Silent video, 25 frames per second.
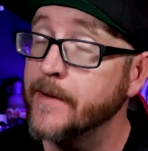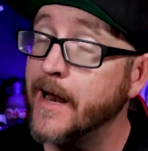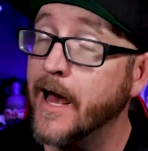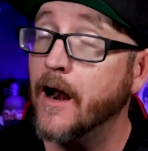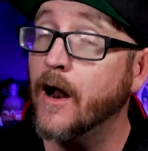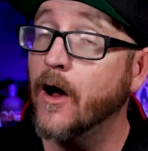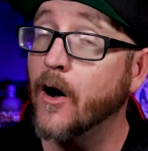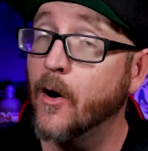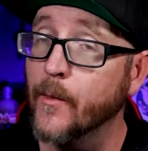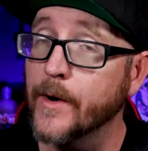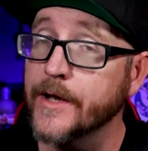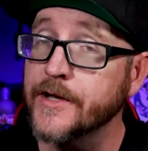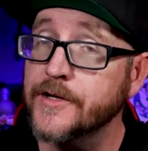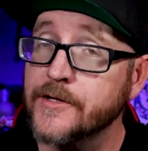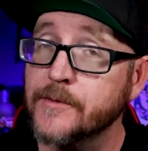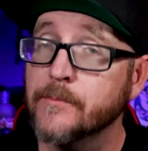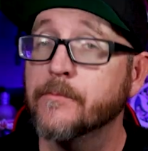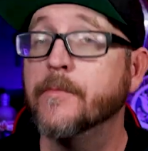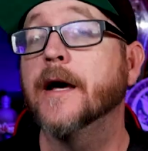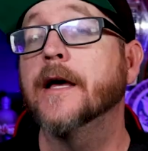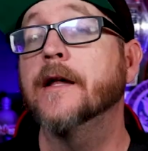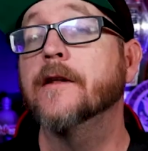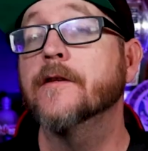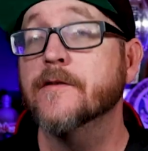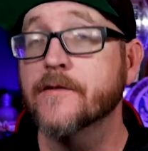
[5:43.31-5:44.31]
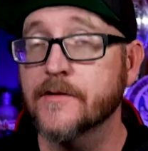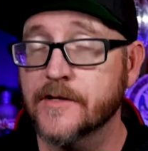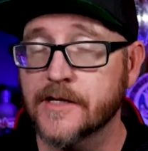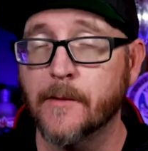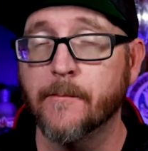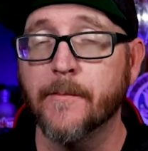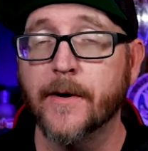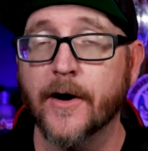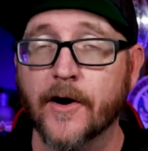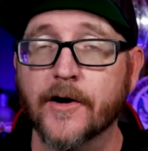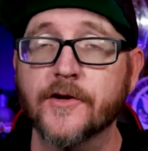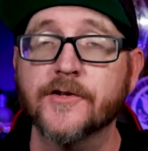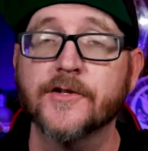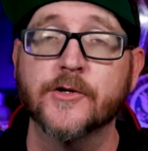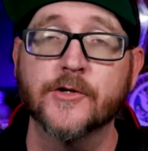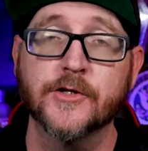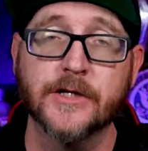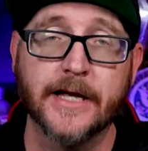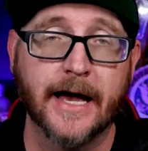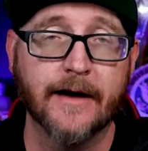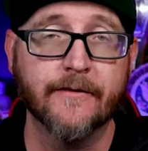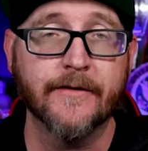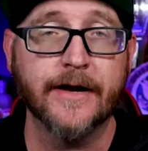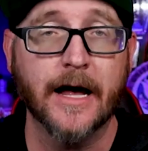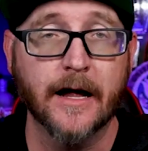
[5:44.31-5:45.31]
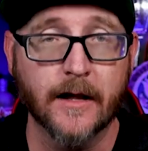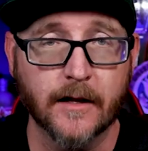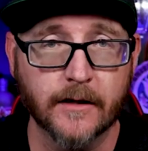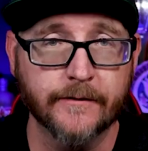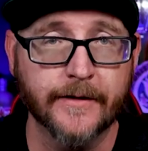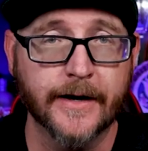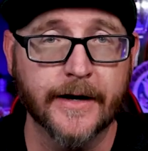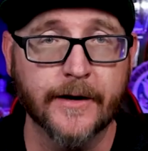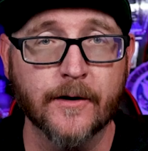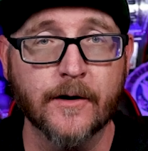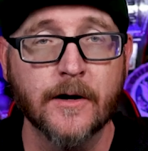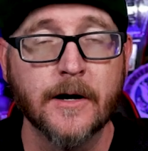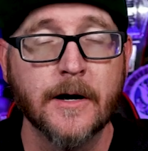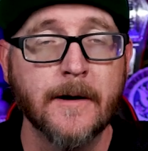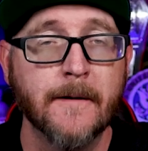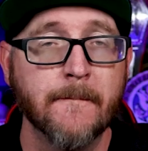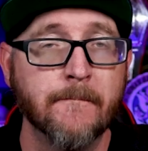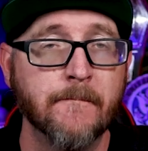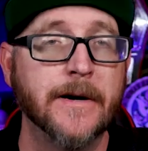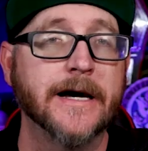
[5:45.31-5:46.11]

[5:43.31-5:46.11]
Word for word: Not always, but some barracks usually have an elevator.